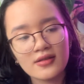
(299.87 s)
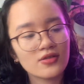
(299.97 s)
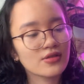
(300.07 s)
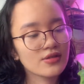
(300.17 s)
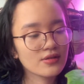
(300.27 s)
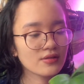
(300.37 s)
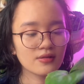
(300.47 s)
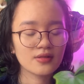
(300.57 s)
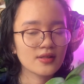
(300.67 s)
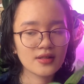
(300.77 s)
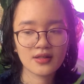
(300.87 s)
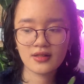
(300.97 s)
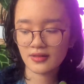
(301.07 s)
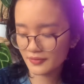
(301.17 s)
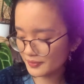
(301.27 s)
just
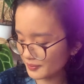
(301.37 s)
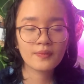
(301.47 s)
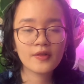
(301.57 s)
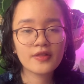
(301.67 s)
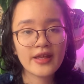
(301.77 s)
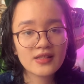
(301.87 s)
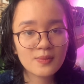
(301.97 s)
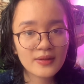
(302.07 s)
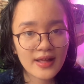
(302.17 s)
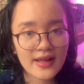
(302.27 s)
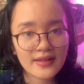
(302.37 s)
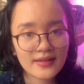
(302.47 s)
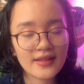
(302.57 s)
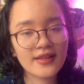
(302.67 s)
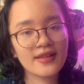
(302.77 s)
stunning. The next
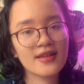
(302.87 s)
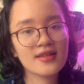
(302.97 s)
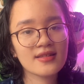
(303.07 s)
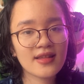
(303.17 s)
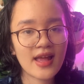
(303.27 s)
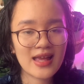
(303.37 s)
plant is a